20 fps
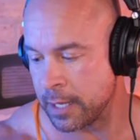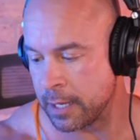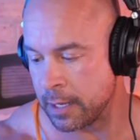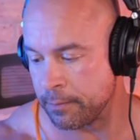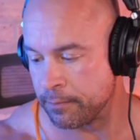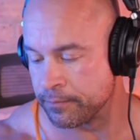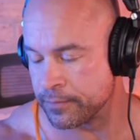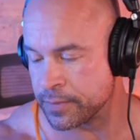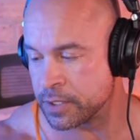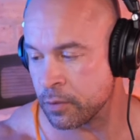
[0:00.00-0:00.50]

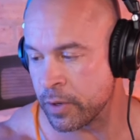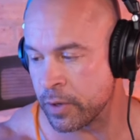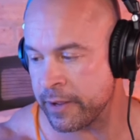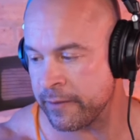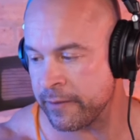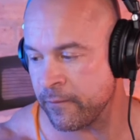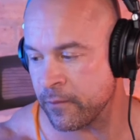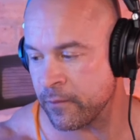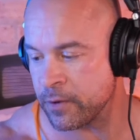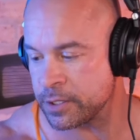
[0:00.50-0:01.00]
So when I
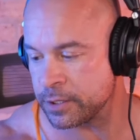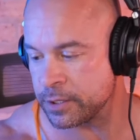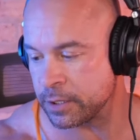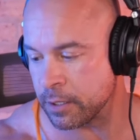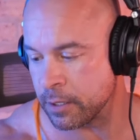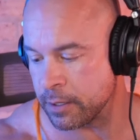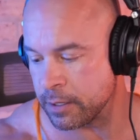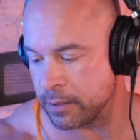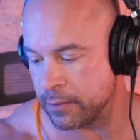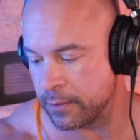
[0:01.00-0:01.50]
first
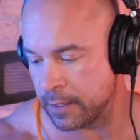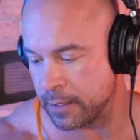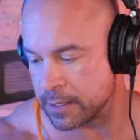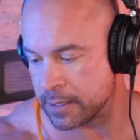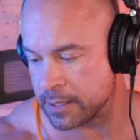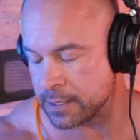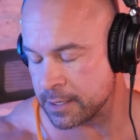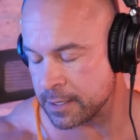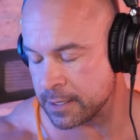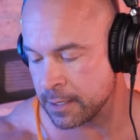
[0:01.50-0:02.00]
started
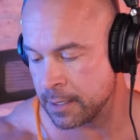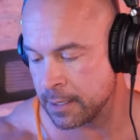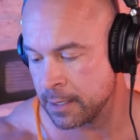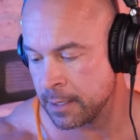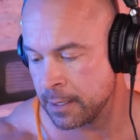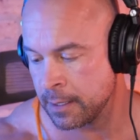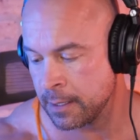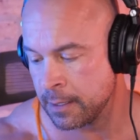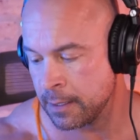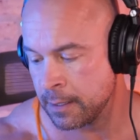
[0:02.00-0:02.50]
this
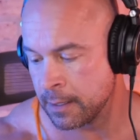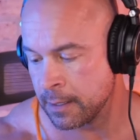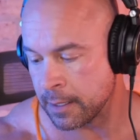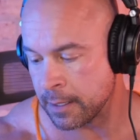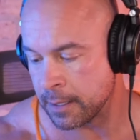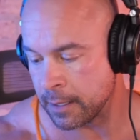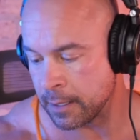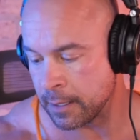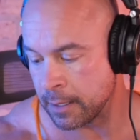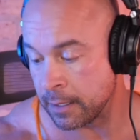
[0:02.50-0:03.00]

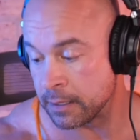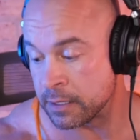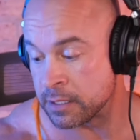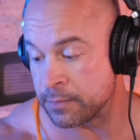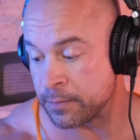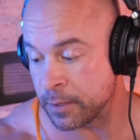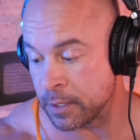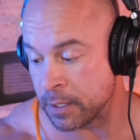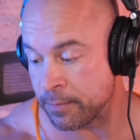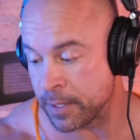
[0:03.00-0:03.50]

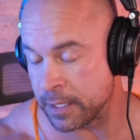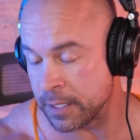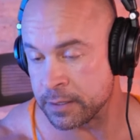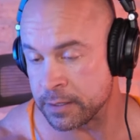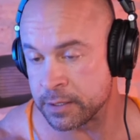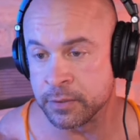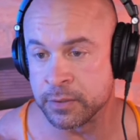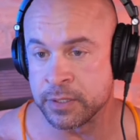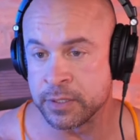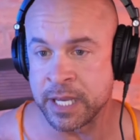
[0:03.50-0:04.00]
experiment
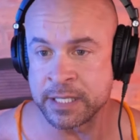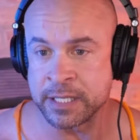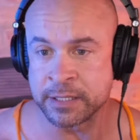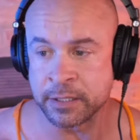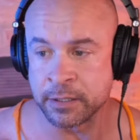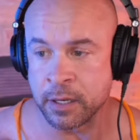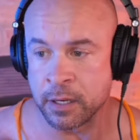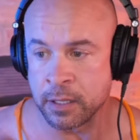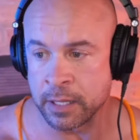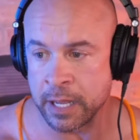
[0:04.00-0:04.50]
to test it
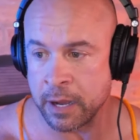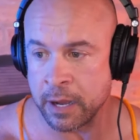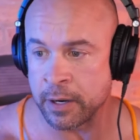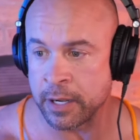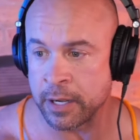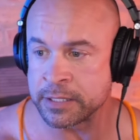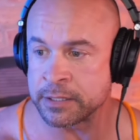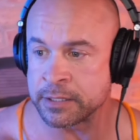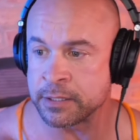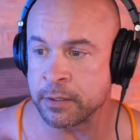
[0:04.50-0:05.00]
all out,
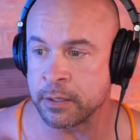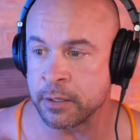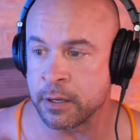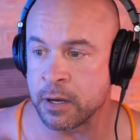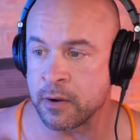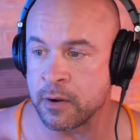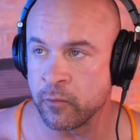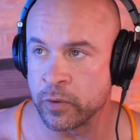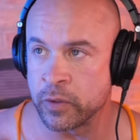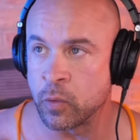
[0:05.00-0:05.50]
I started
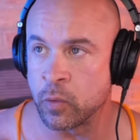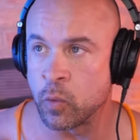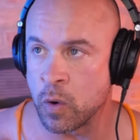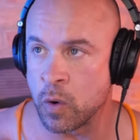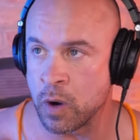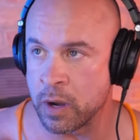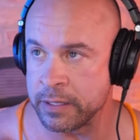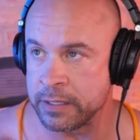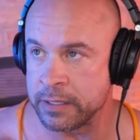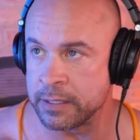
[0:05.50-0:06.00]
off with
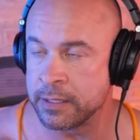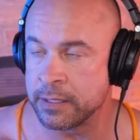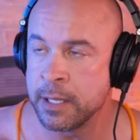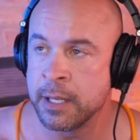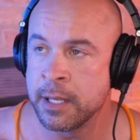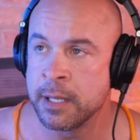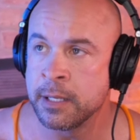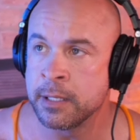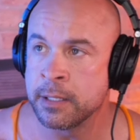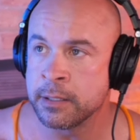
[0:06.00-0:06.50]
one
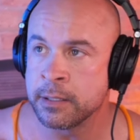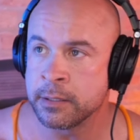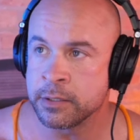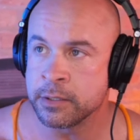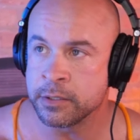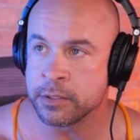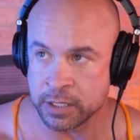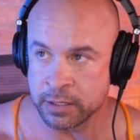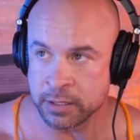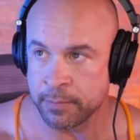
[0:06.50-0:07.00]

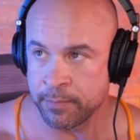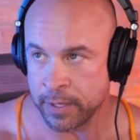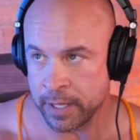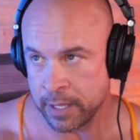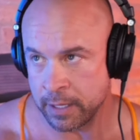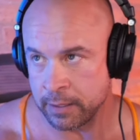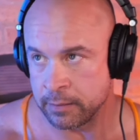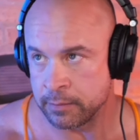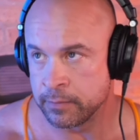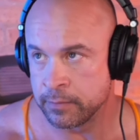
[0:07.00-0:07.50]
NGENLA
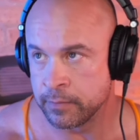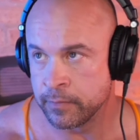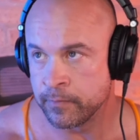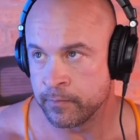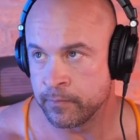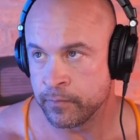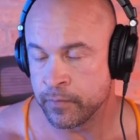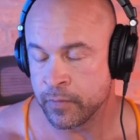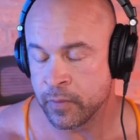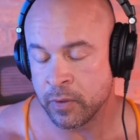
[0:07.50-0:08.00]
pen
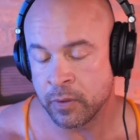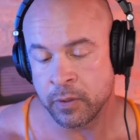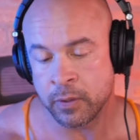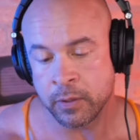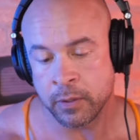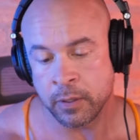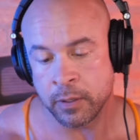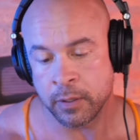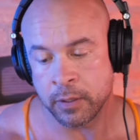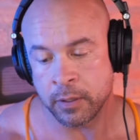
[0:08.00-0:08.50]

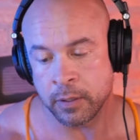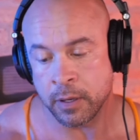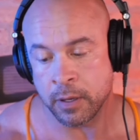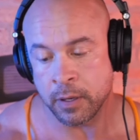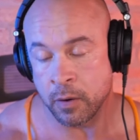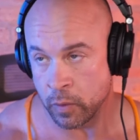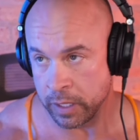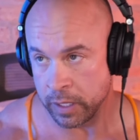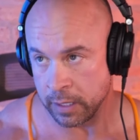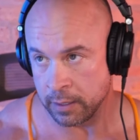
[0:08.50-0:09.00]
a
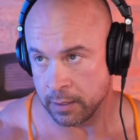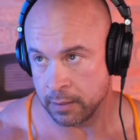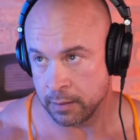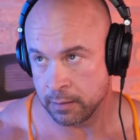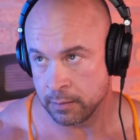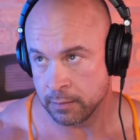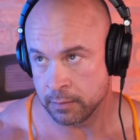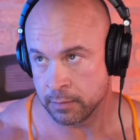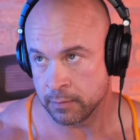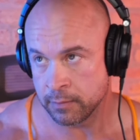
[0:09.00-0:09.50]
week.
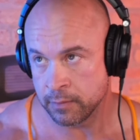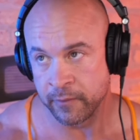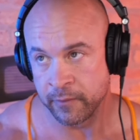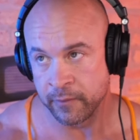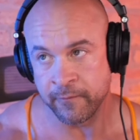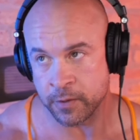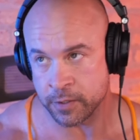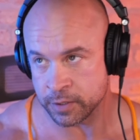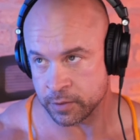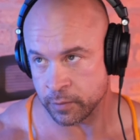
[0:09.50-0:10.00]
The
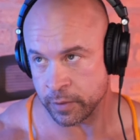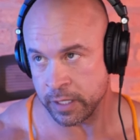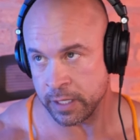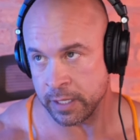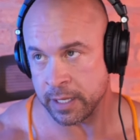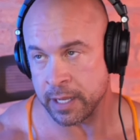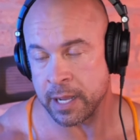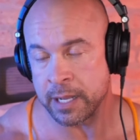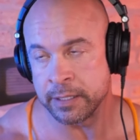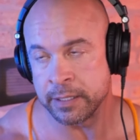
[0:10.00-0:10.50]
first
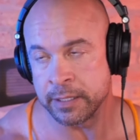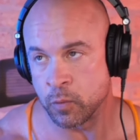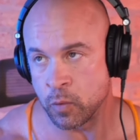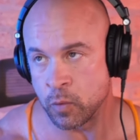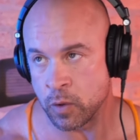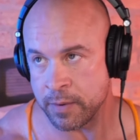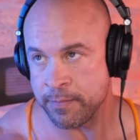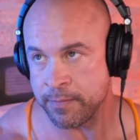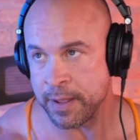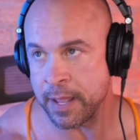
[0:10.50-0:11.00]
week I did
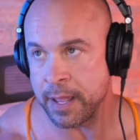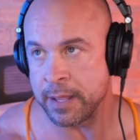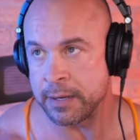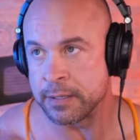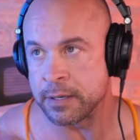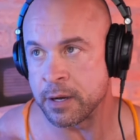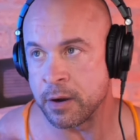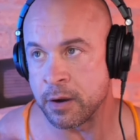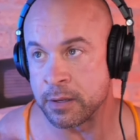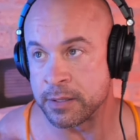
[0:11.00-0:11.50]
one pen
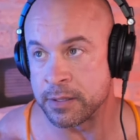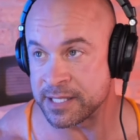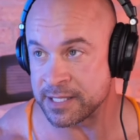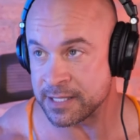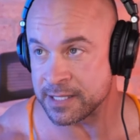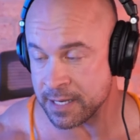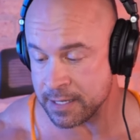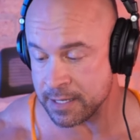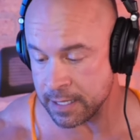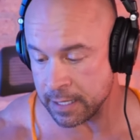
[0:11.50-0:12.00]
on
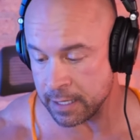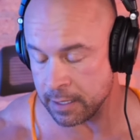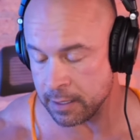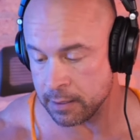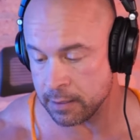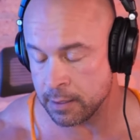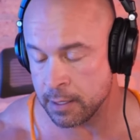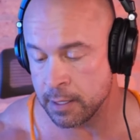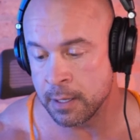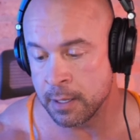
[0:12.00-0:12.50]

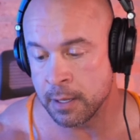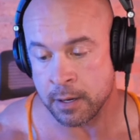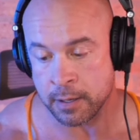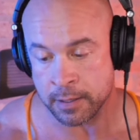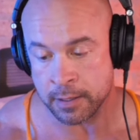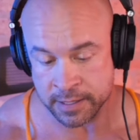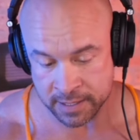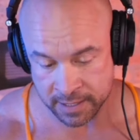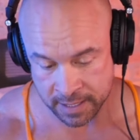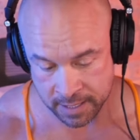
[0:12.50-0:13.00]

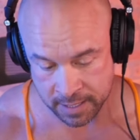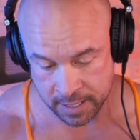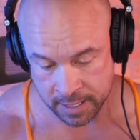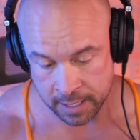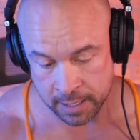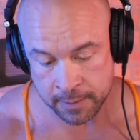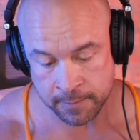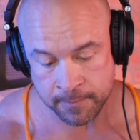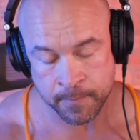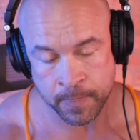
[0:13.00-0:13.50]
a
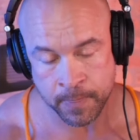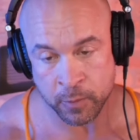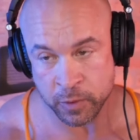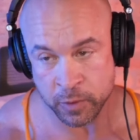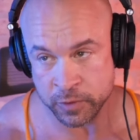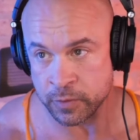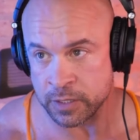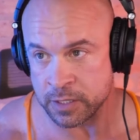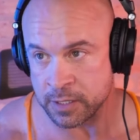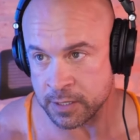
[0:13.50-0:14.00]
Sunday, which
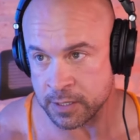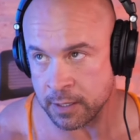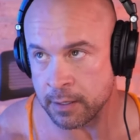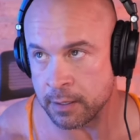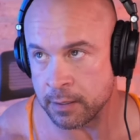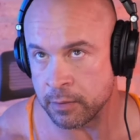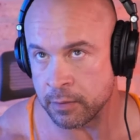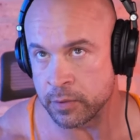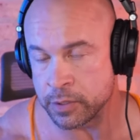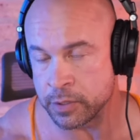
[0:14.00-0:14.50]

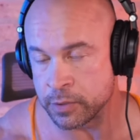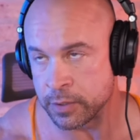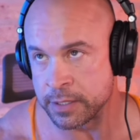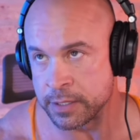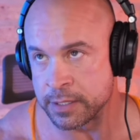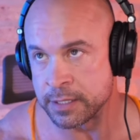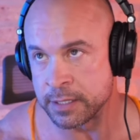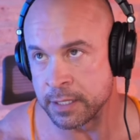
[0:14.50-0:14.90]
was